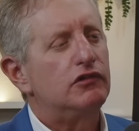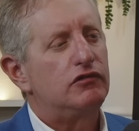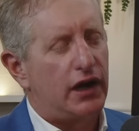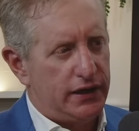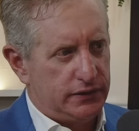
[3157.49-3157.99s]

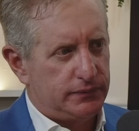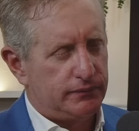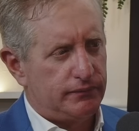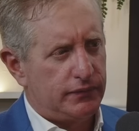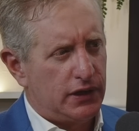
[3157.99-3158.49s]
Right.
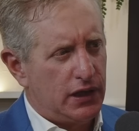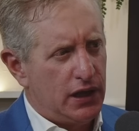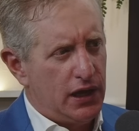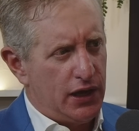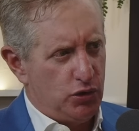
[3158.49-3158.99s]
And
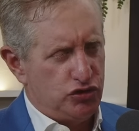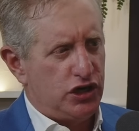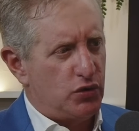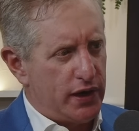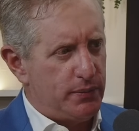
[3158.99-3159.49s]
who's
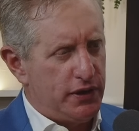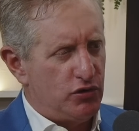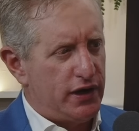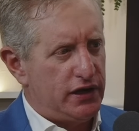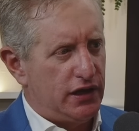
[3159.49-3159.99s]
going to be the
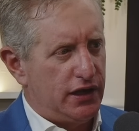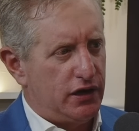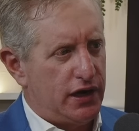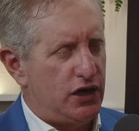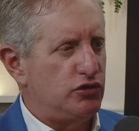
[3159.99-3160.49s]

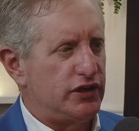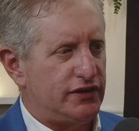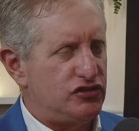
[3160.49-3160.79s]
regulator? I heard it was like the